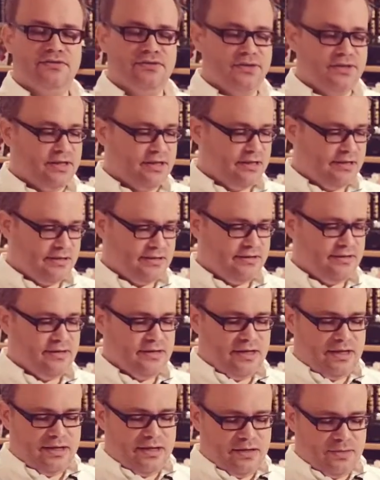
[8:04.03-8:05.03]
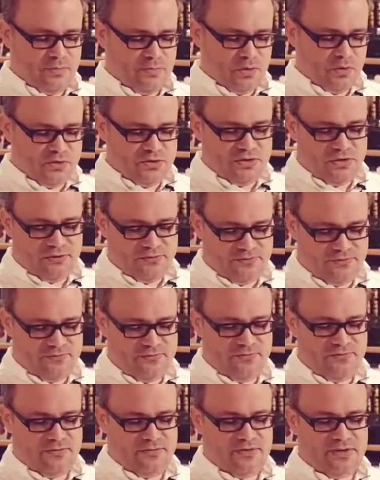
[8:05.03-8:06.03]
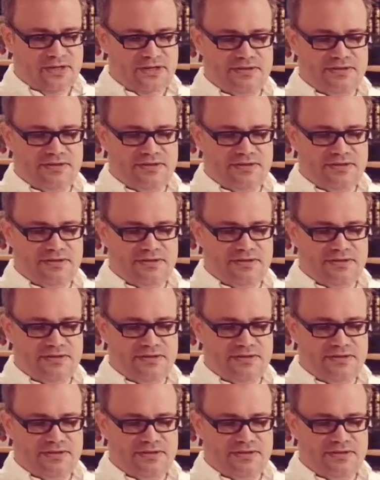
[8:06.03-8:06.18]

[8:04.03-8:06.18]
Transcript: and most often